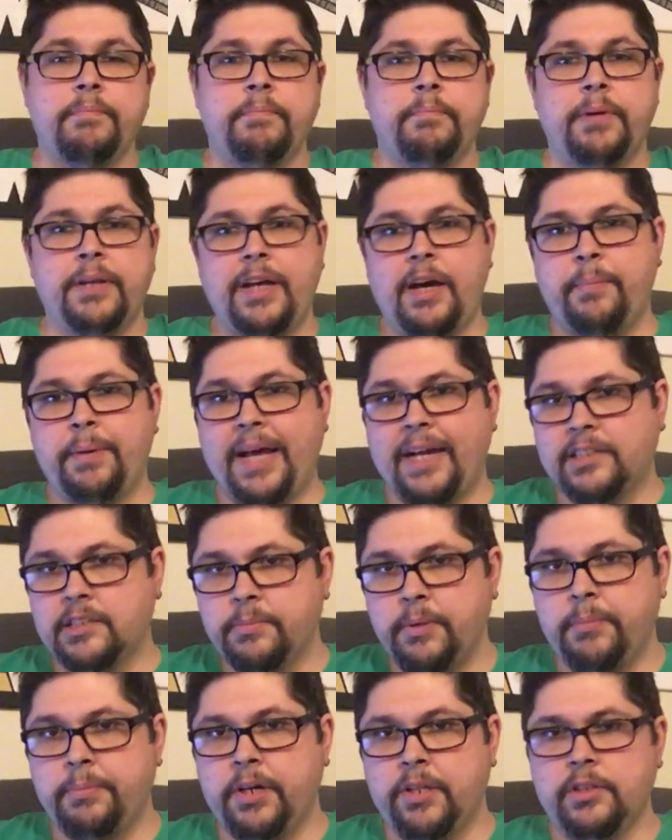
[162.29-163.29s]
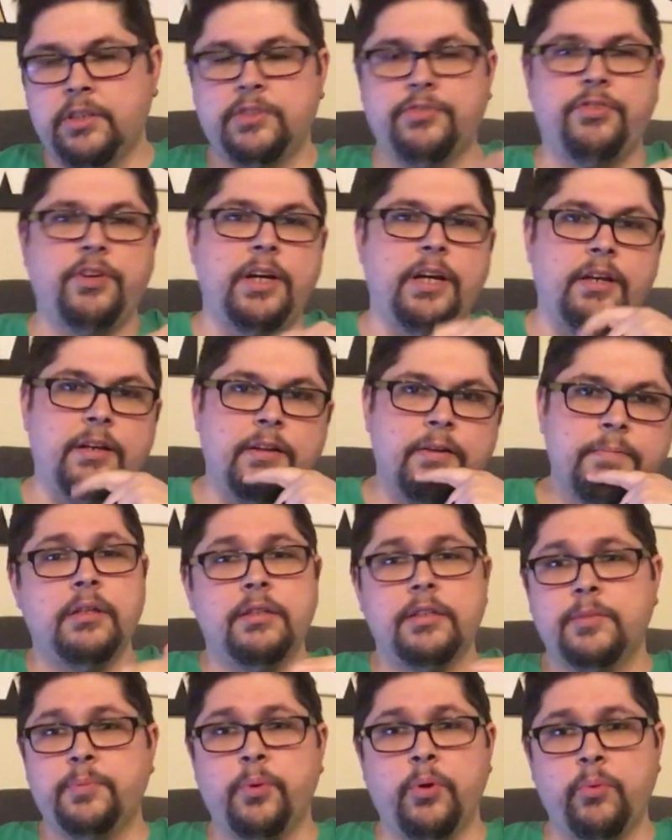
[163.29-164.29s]
But now back to my mother's friend.
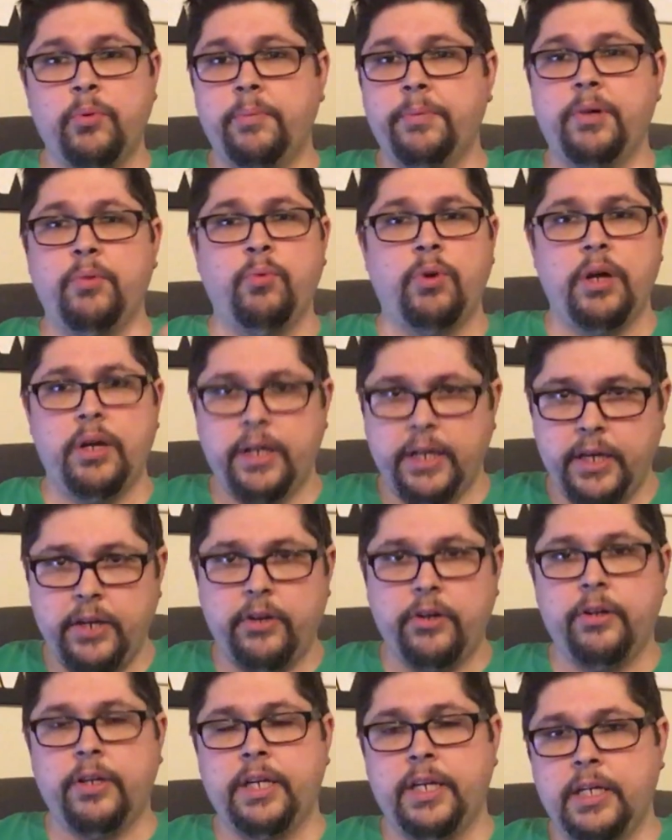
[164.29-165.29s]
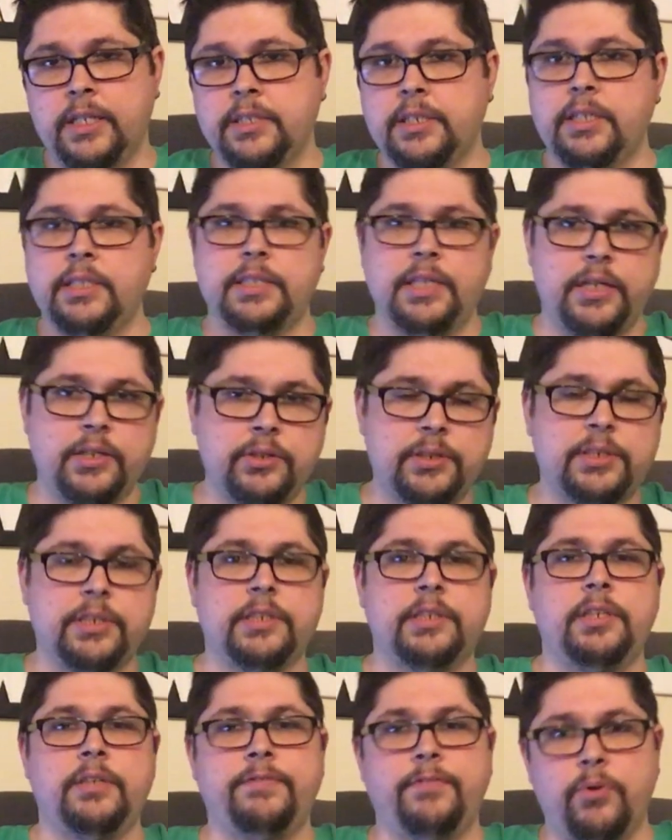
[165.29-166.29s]
This poor woman wanted to get her kids a Nintendo
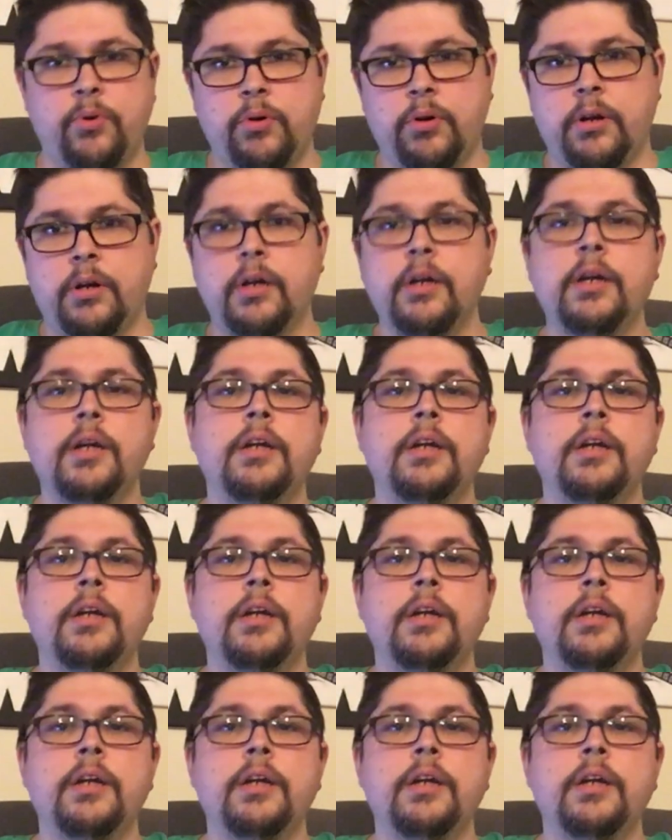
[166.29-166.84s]
64